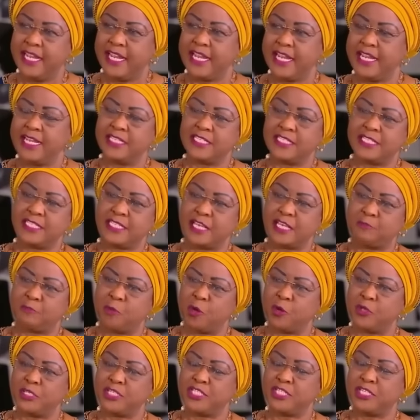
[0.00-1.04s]
is
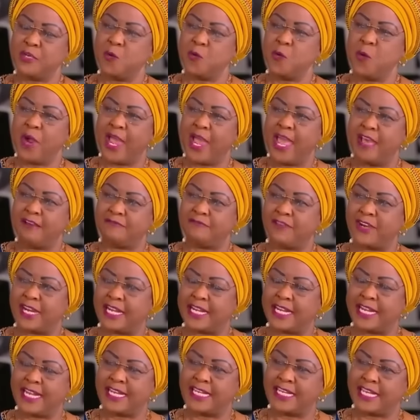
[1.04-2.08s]
supporting whoever
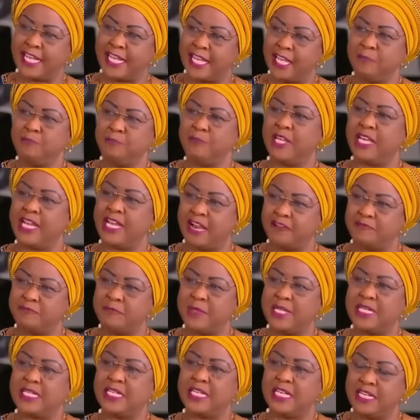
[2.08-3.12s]
can keep the
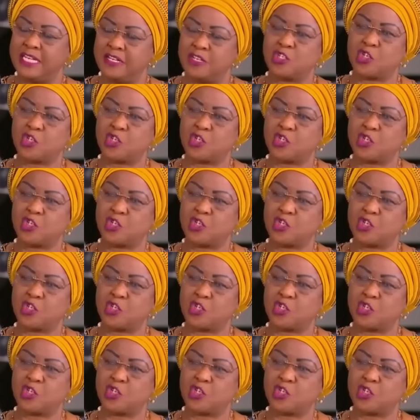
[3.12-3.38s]
government in a